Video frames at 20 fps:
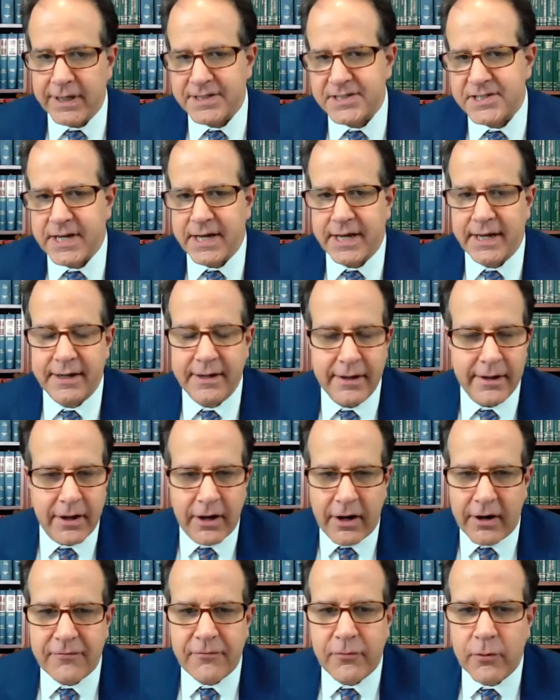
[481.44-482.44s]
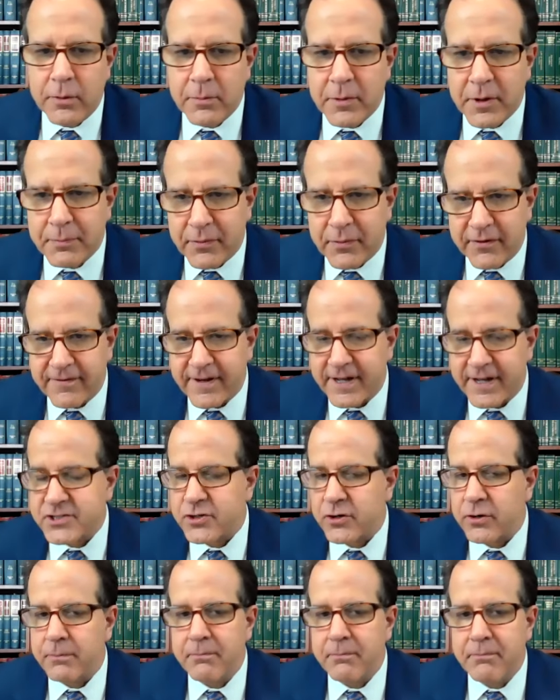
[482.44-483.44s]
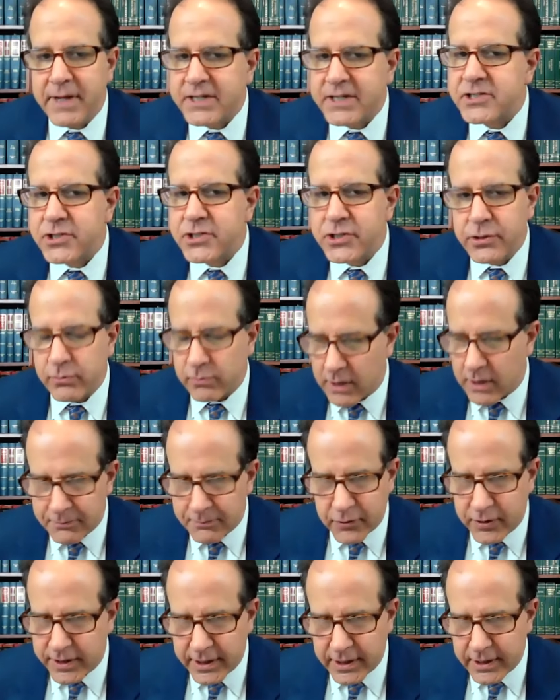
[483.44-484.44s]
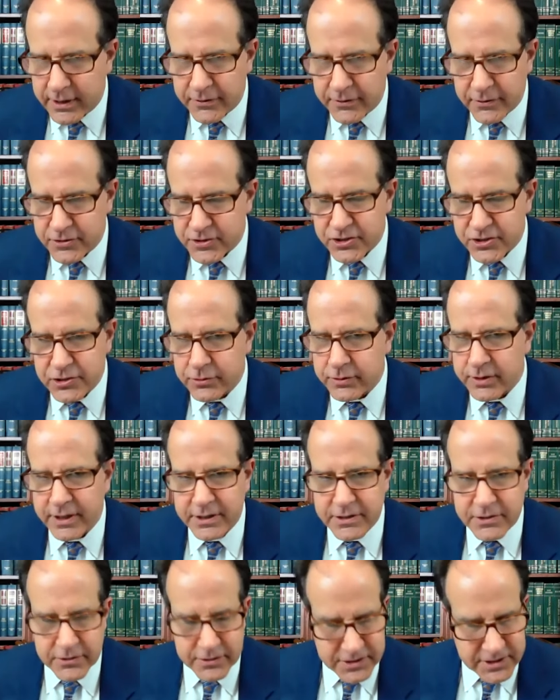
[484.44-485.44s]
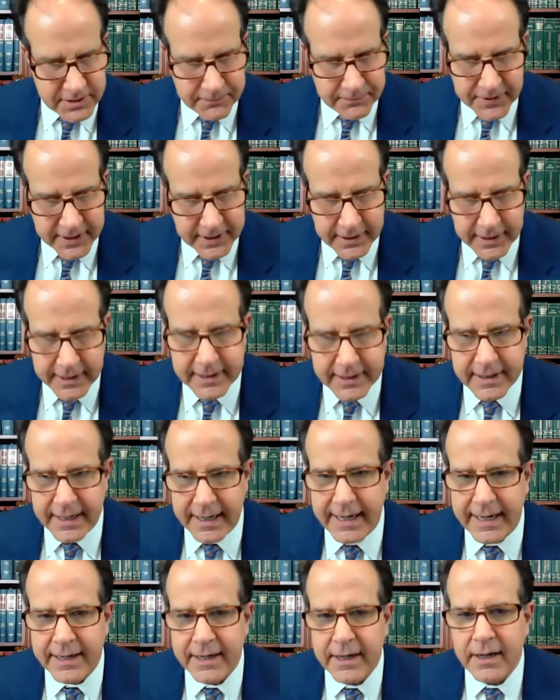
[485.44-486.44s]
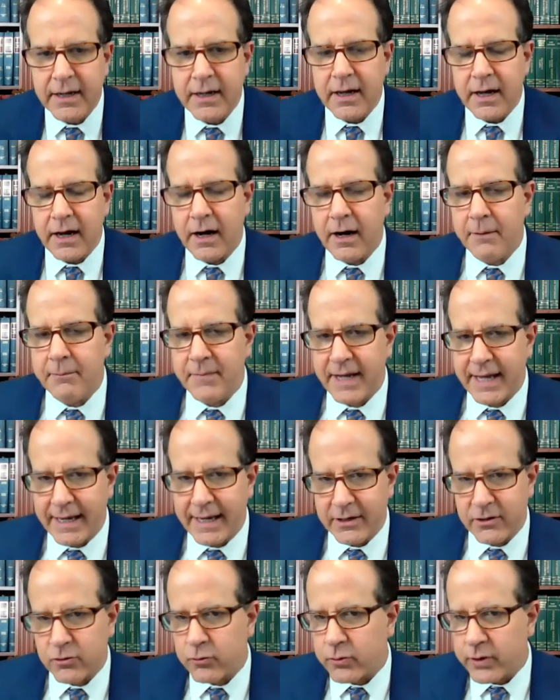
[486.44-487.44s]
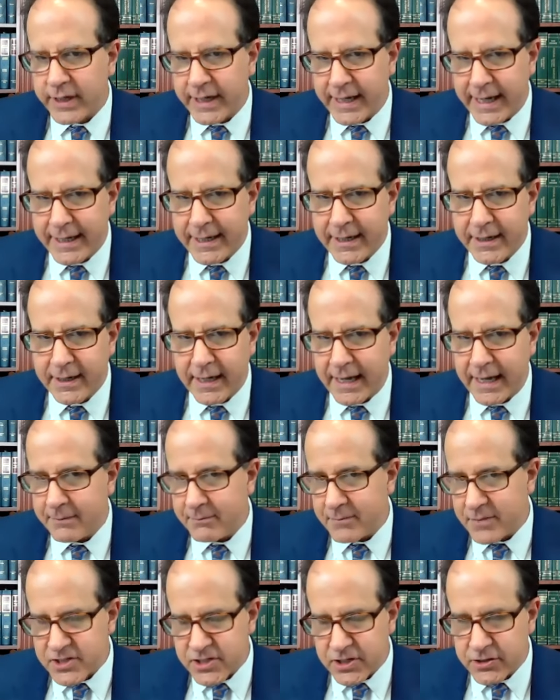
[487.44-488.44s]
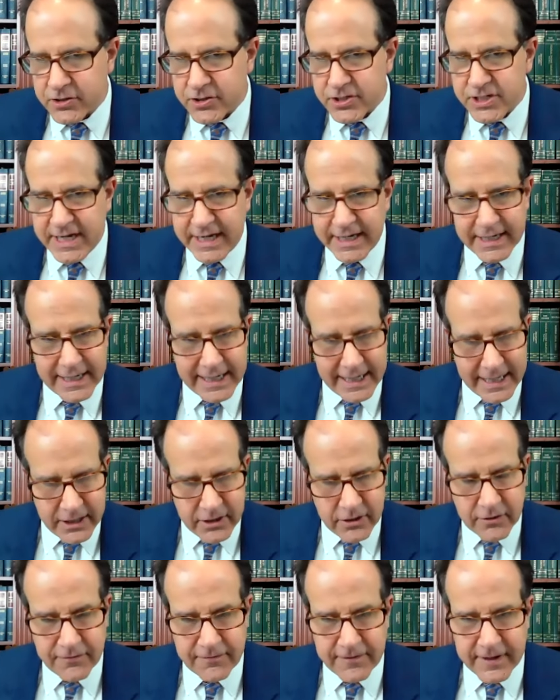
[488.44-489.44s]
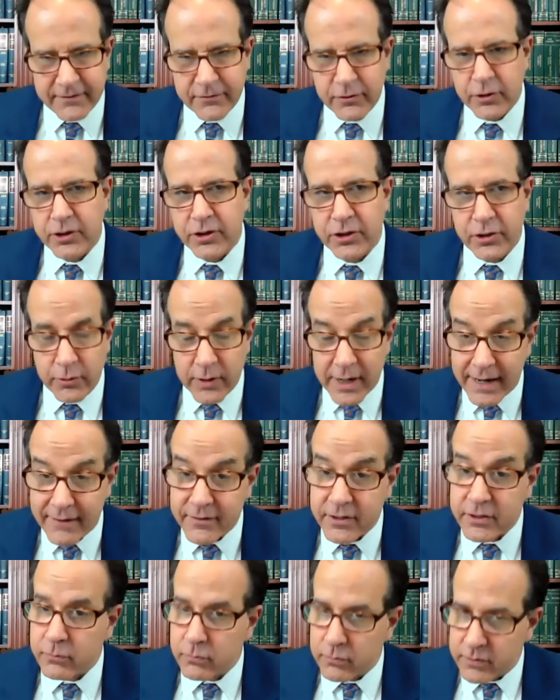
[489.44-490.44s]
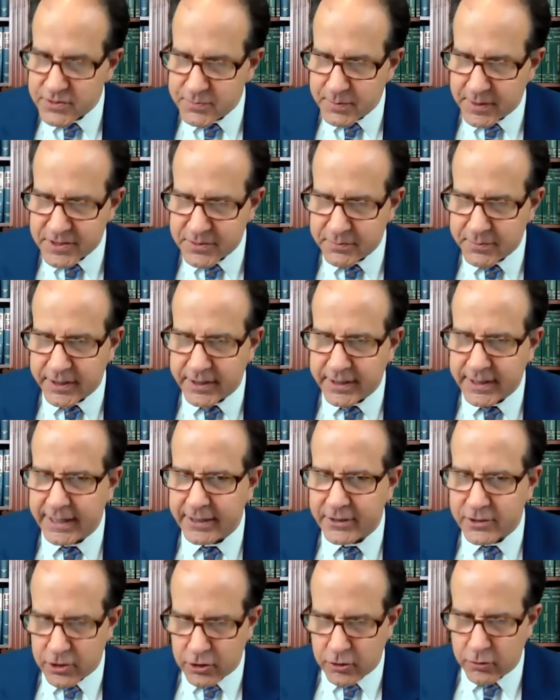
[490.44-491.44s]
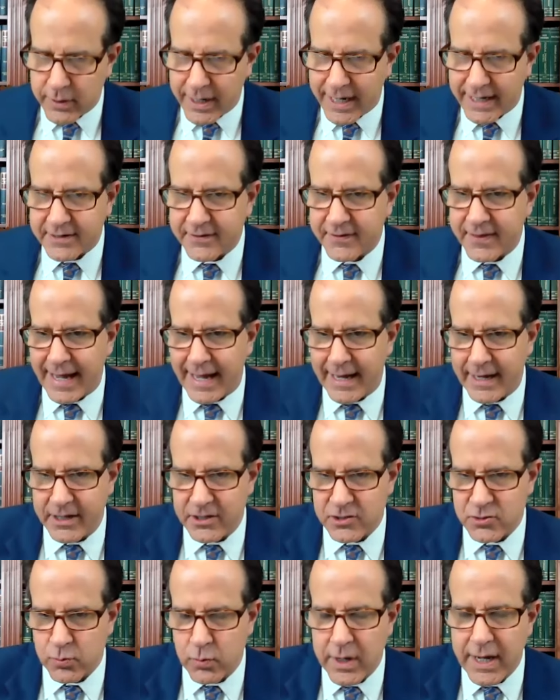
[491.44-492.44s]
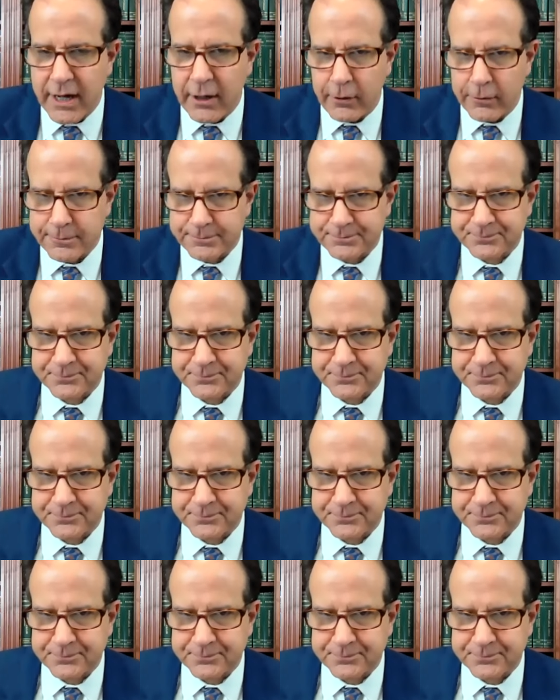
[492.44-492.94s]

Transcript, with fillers: Let's say a former professor mixed you up with another student or something like that, um, and created a misunderstanding in your favor. You have a responsibility to correct that as well.